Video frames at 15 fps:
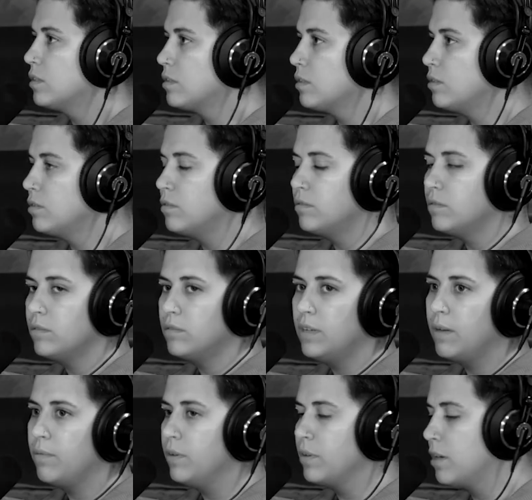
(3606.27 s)
So
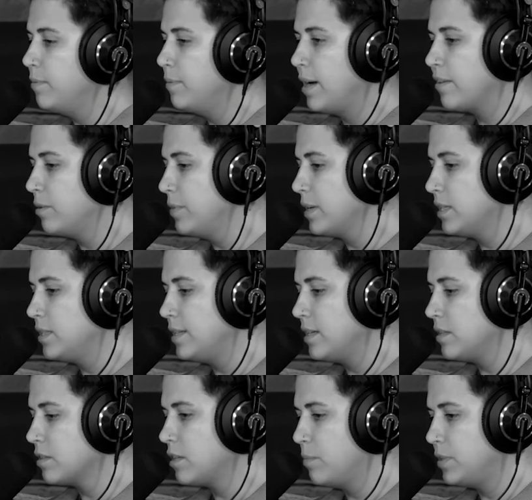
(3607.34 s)
yeah, we were coming back from like a
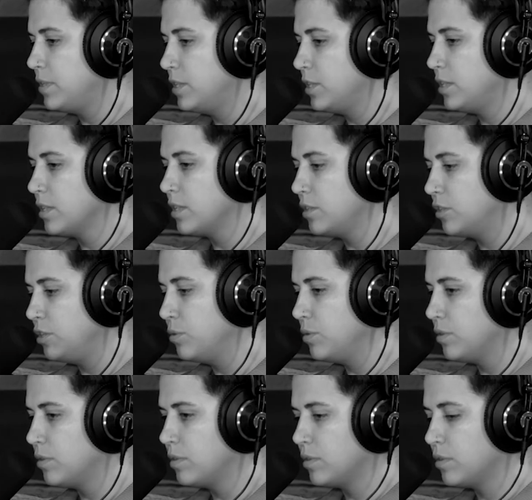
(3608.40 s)
dance competition because she
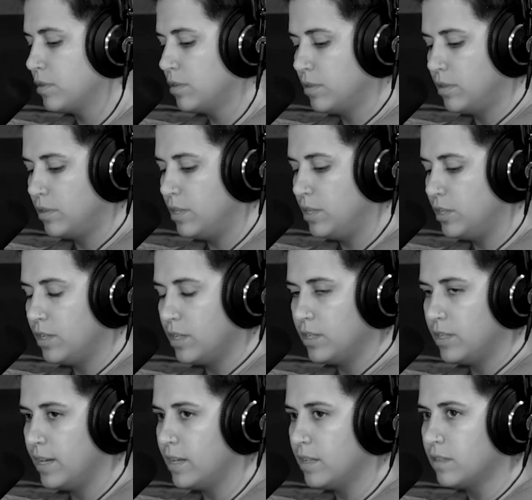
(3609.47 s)
was teaching
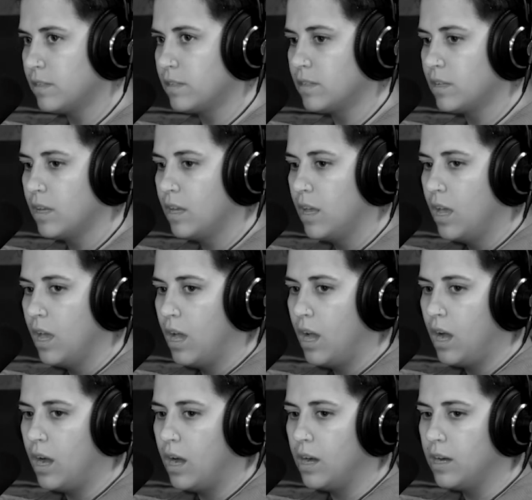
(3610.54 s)
dance.
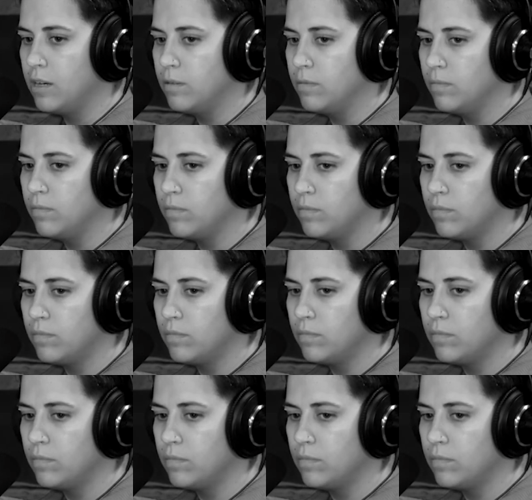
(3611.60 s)
And